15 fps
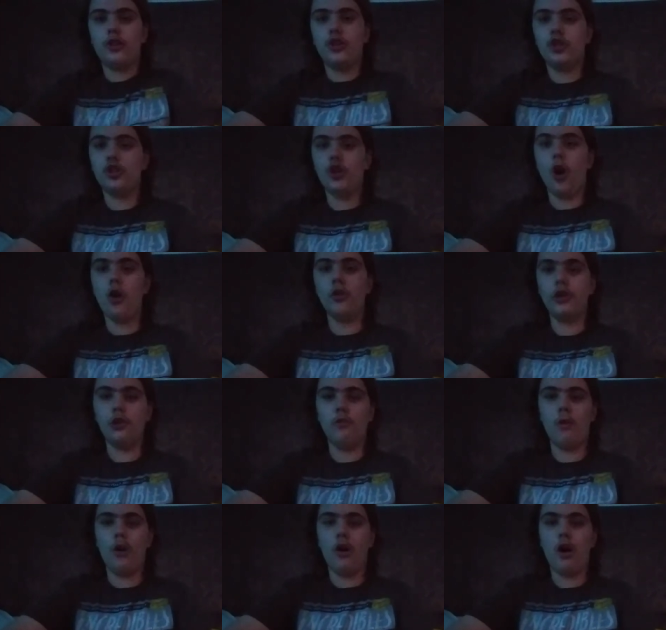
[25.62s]
to show
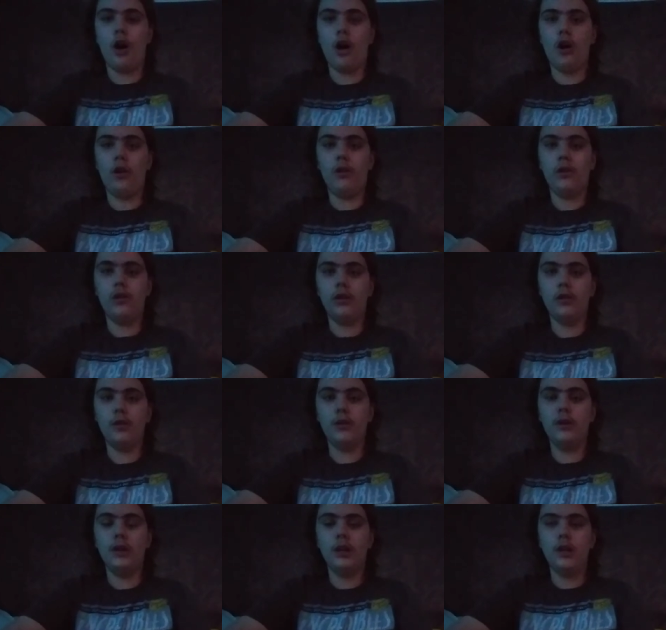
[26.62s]
you all.
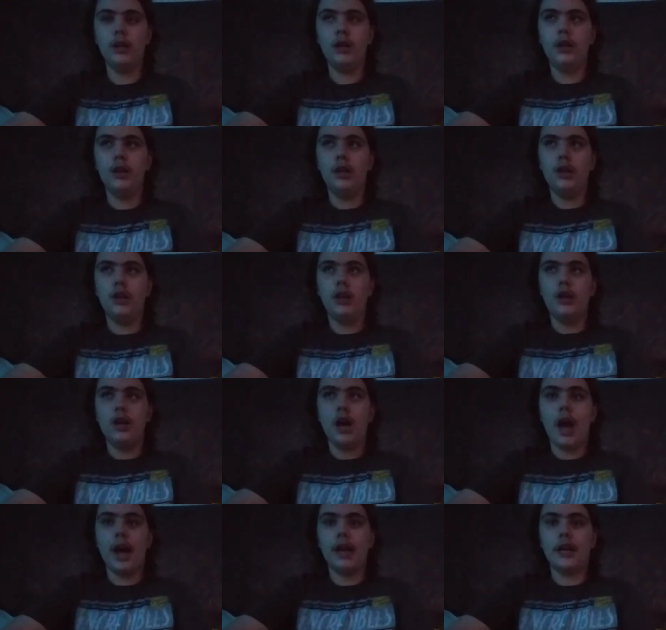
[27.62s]

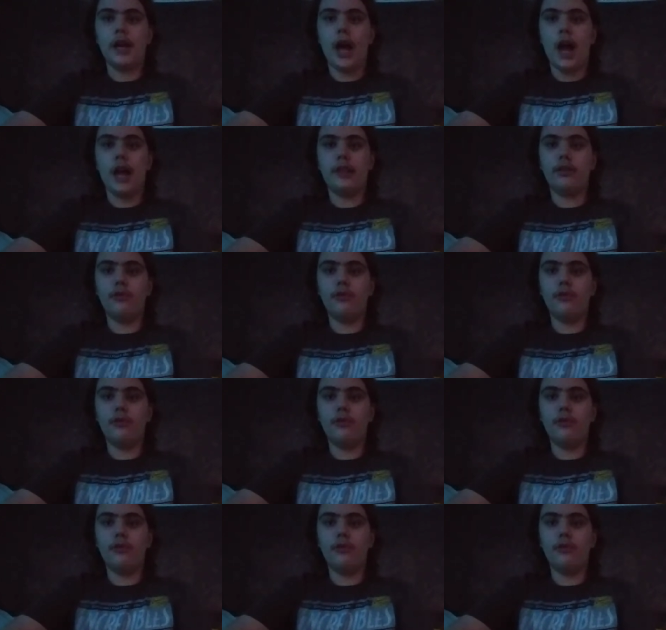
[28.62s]
I got